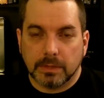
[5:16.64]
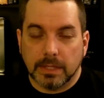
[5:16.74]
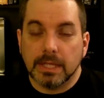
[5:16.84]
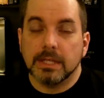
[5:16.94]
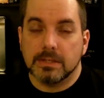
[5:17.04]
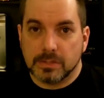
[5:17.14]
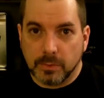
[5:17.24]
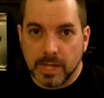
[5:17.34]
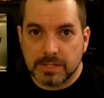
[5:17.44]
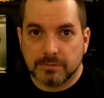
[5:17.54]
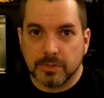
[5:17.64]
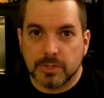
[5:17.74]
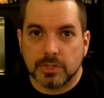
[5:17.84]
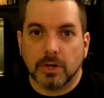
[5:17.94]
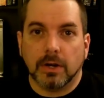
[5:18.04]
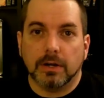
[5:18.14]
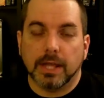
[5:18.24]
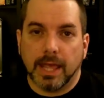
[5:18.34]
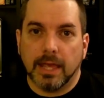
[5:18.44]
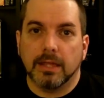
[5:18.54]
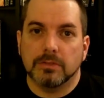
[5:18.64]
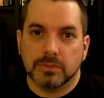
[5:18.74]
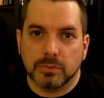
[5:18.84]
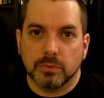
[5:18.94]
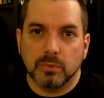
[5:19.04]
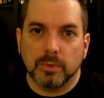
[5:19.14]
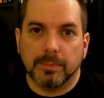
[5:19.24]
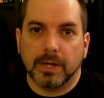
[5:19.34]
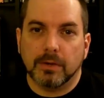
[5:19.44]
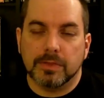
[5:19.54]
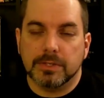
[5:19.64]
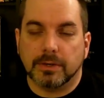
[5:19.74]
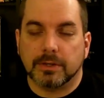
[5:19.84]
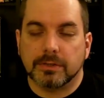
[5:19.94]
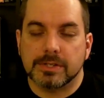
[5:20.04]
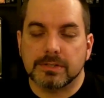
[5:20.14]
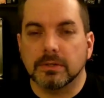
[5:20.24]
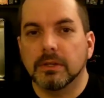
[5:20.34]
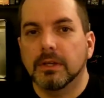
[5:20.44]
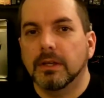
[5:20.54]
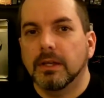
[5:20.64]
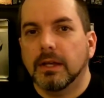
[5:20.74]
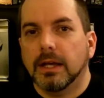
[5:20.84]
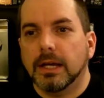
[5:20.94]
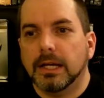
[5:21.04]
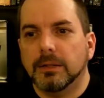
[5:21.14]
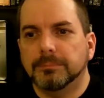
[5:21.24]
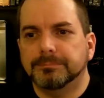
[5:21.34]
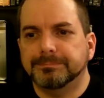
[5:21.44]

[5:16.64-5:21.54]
in his quest for the shard and to repair the Dark Crystal. And